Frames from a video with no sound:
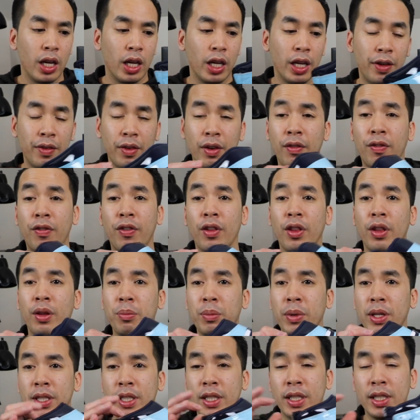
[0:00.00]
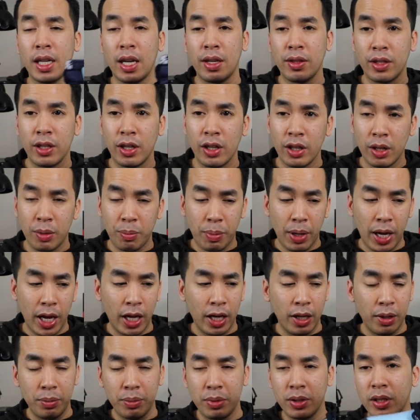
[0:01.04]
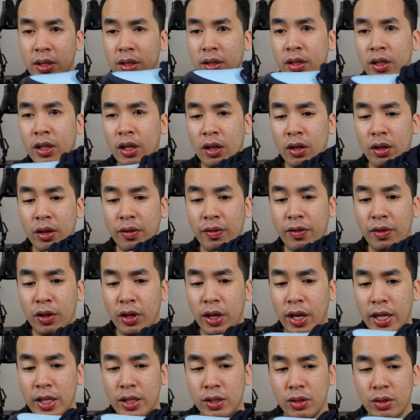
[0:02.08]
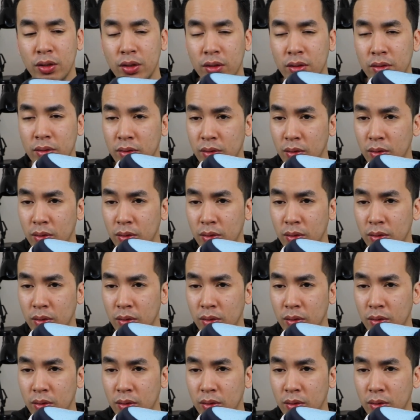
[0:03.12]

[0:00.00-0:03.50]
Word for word: Even for the misses out there, the babes, you know, if you guys,